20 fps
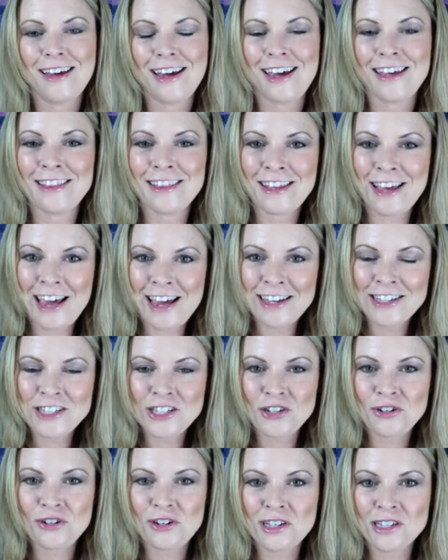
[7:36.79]
And the
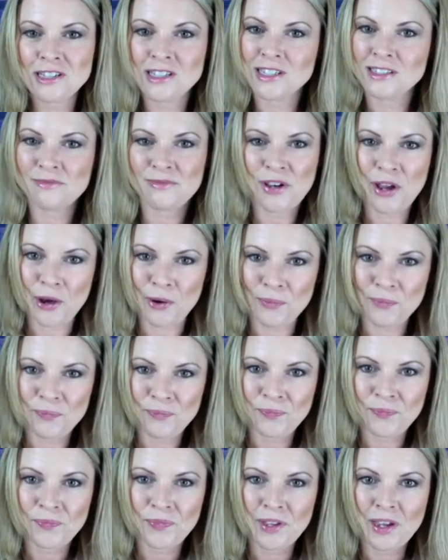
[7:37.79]
answer is no,
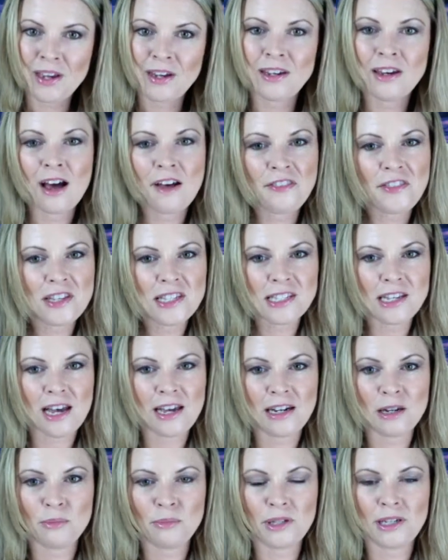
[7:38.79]
not this
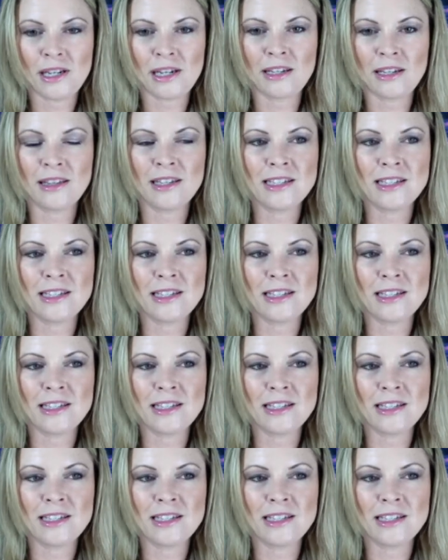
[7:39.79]
kind of bleeding.